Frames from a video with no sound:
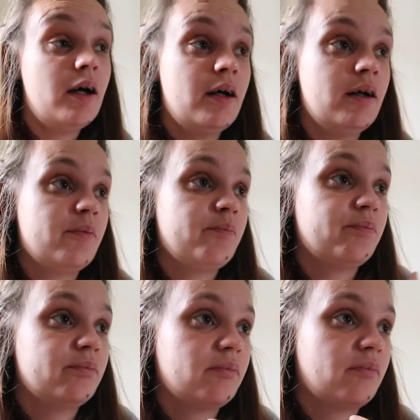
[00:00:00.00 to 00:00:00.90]

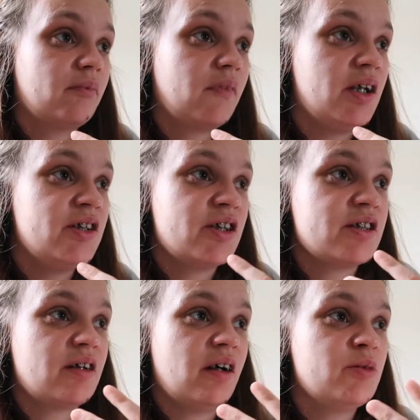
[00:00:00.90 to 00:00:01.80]
um, it's
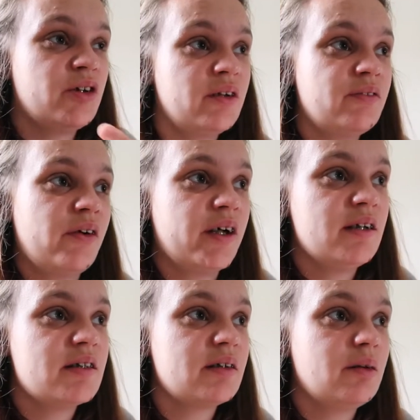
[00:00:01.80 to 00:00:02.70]
just I'm trying to
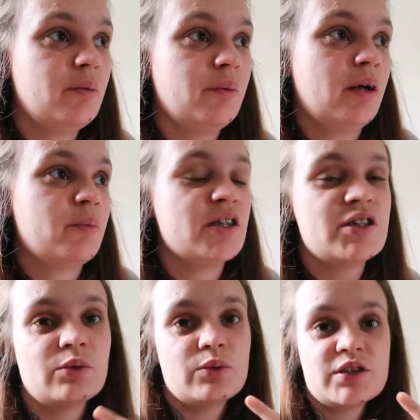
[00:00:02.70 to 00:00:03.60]
find like the
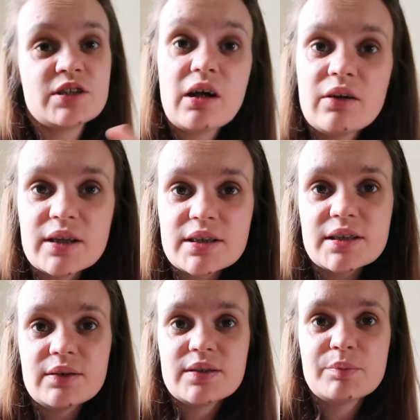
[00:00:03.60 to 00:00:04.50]
sort of style that
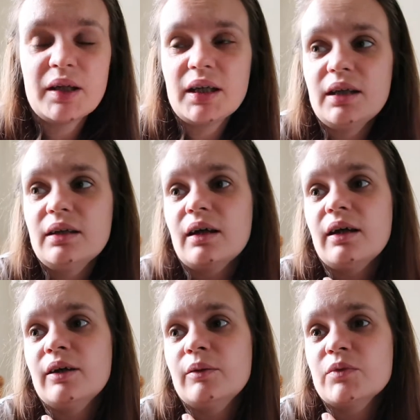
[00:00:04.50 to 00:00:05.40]
suits me
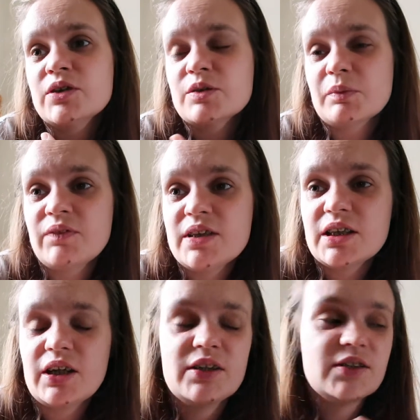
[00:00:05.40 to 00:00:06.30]
um, suits my
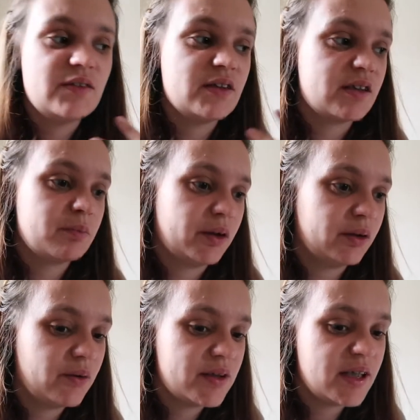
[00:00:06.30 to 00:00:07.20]
videos suits my
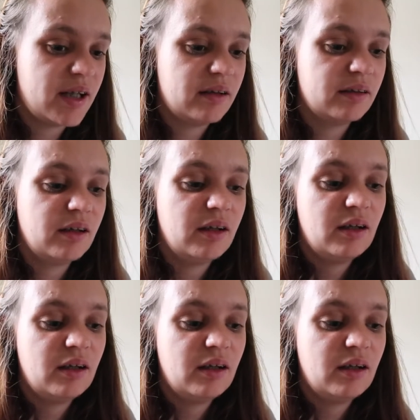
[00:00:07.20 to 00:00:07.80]
content